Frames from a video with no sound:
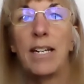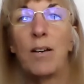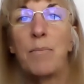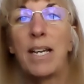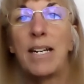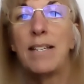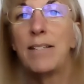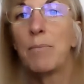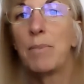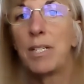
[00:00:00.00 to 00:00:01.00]
Now,
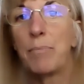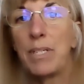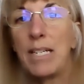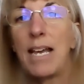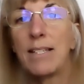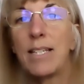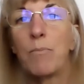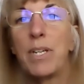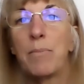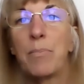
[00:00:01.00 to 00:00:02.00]
magnesium and
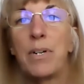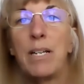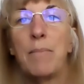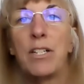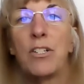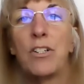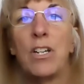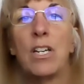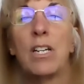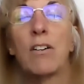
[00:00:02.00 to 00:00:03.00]
potassium, we can pretty much,
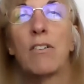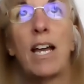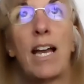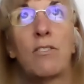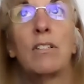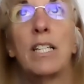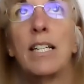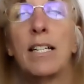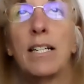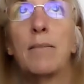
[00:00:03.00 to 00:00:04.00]
or
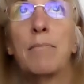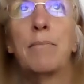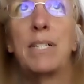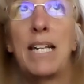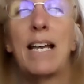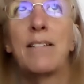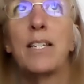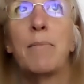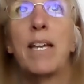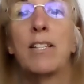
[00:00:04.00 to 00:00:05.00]
actually
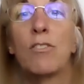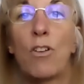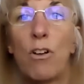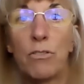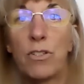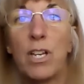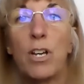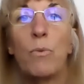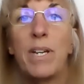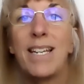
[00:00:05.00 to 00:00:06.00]
potassium and salt,
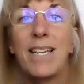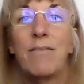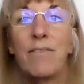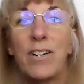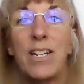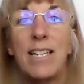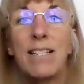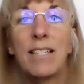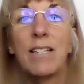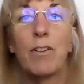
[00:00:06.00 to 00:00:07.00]
we can get very
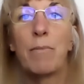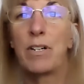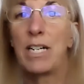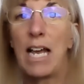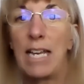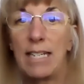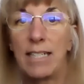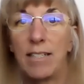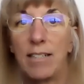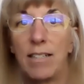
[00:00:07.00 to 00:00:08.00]
easily from our
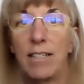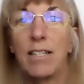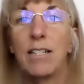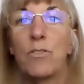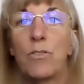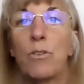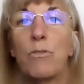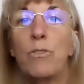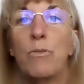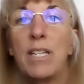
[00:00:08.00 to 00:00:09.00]
diet. So
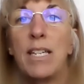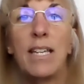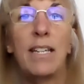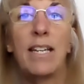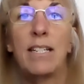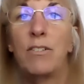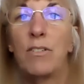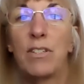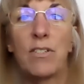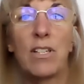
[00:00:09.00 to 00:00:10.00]
you can get,
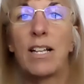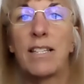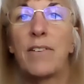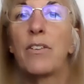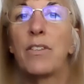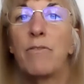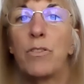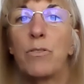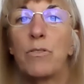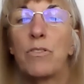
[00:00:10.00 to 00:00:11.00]
there's lots of healthy
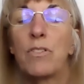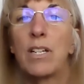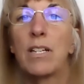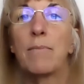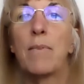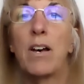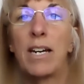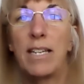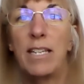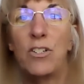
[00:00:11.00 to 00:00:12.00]
foods
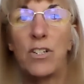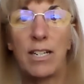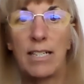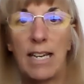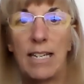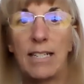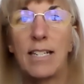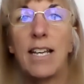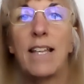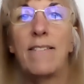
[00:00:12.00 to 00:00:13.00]
on a ketogenic
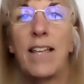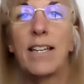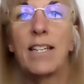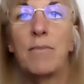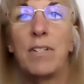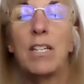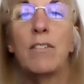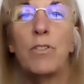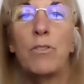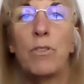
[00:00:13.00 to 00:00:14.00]
diet that can
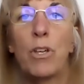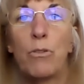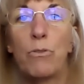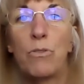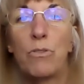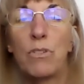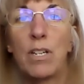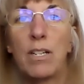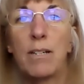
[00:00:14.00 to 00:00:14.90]
give you those